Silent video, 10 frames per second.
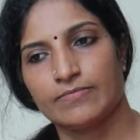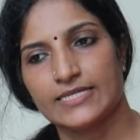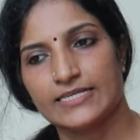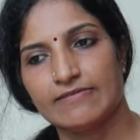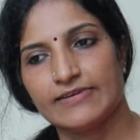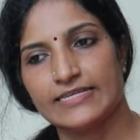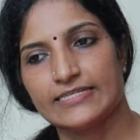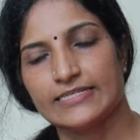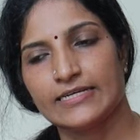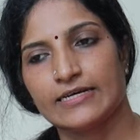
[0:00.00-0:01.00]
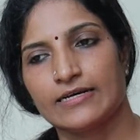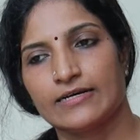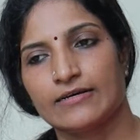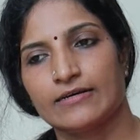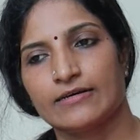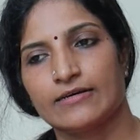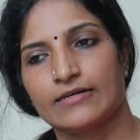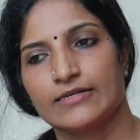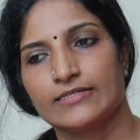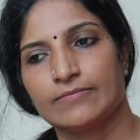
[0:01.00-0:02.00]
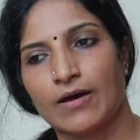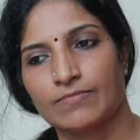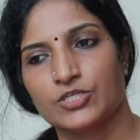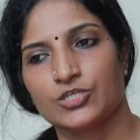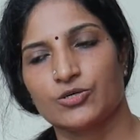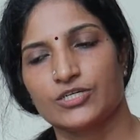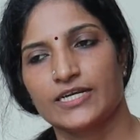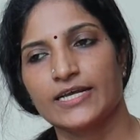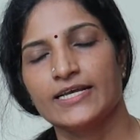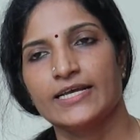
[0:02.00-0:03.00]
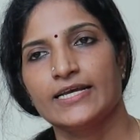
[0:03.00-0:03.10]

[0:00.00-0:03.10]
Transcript: Muscle wasting is Mamsa Shosha.